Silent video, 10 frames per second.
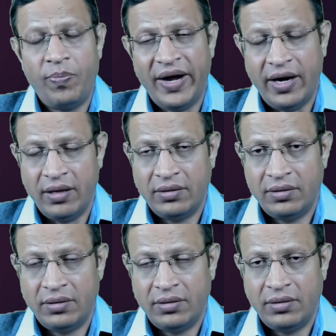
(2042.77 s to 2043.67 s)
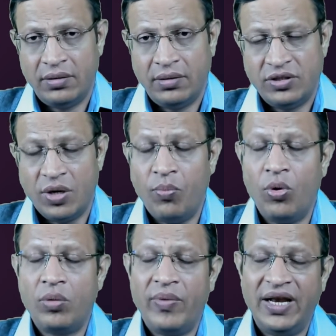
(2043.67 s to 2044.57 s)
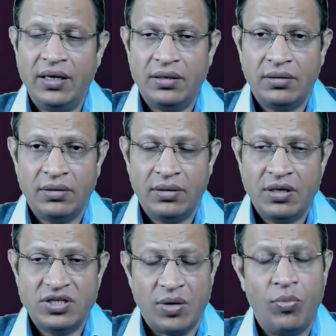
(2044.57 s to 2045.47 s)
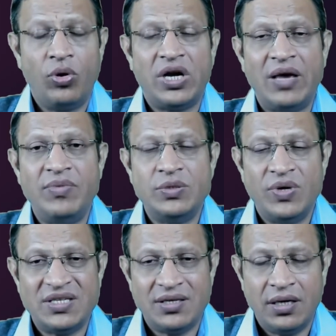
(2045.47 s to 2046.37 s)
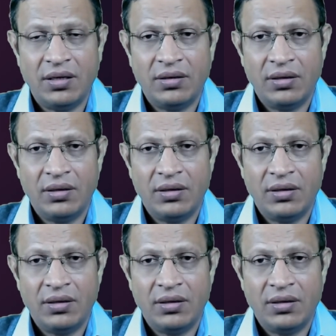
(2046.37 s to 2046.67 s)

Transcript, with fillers: paid some more money, some more time is wasted.